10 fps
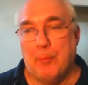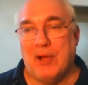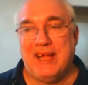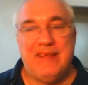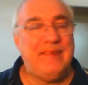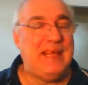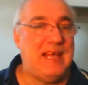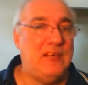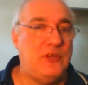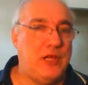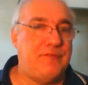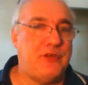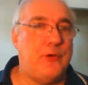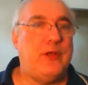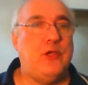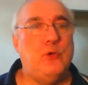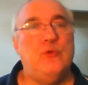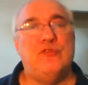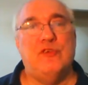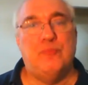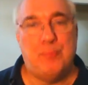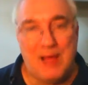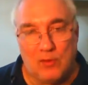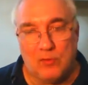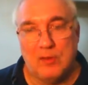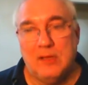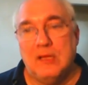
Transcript: But in the end, Jeff Jarrett used his belt